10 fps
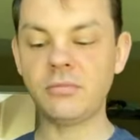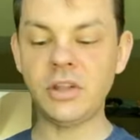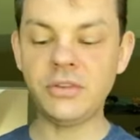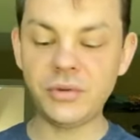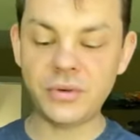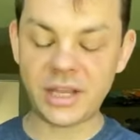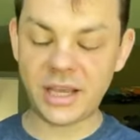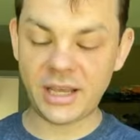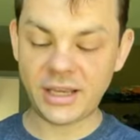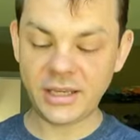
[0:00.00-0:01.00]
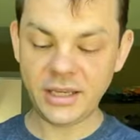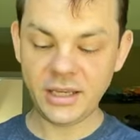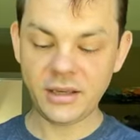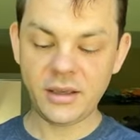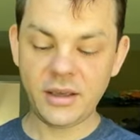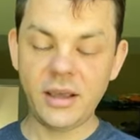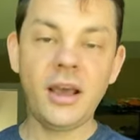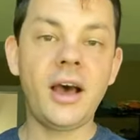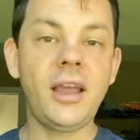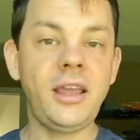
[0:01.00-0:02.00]
Today,
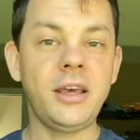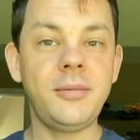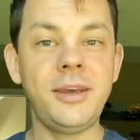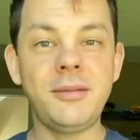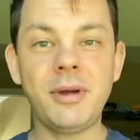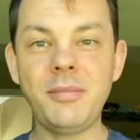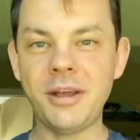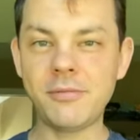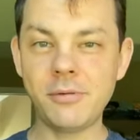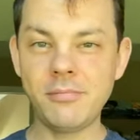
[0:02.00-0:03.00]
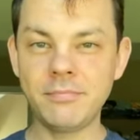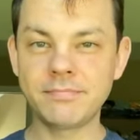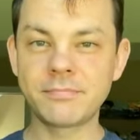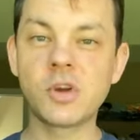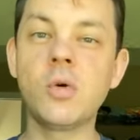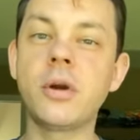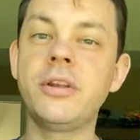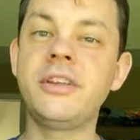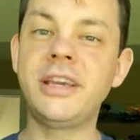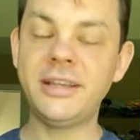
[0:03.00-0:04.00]
I am in my bedroom,
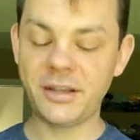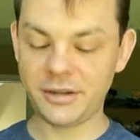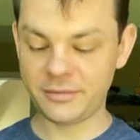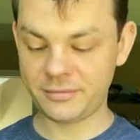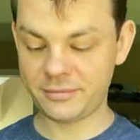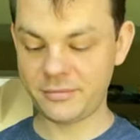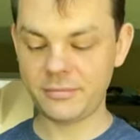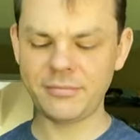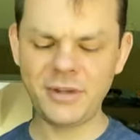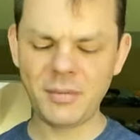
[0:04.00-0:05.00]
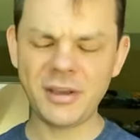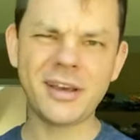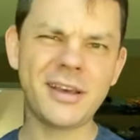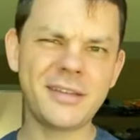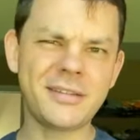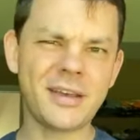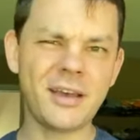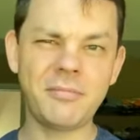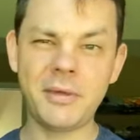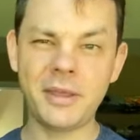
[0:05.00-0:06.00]
quarantined. Not because
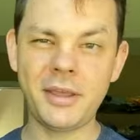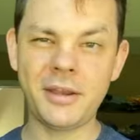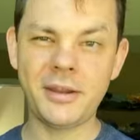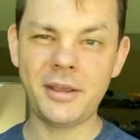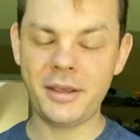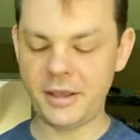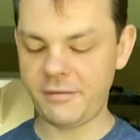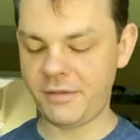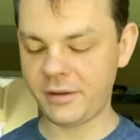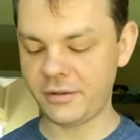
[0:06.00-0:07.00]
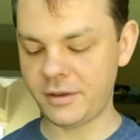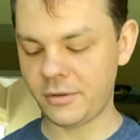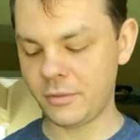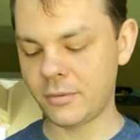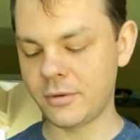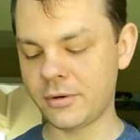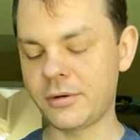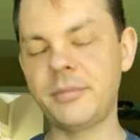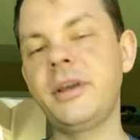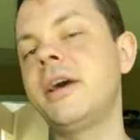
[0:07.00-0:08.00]
I've been infected or
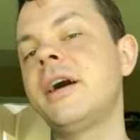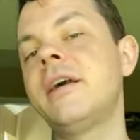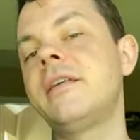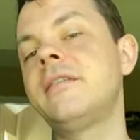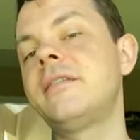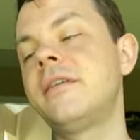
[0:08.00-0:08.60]
because